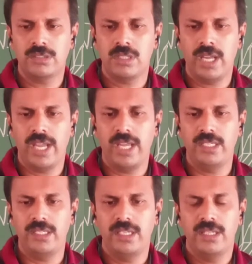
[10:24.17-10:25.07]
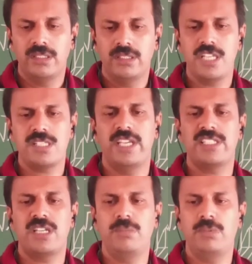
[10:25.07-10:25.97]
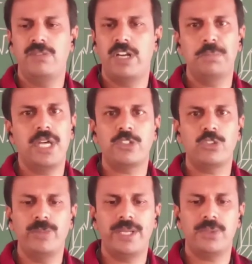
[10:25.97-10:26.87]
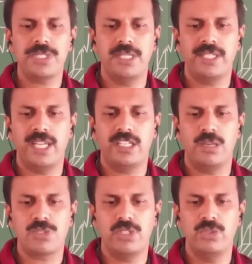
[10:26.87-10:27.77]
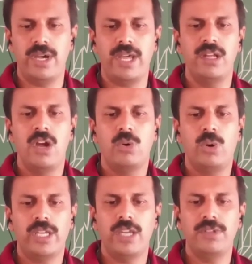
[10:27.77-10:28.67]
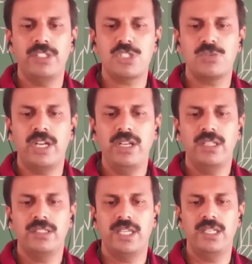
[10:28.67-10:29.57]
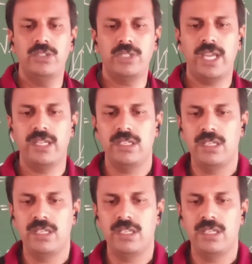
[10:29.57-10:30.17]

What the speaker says: And this some 1 mark 2 mark question can come. So you are okay with this one, then you can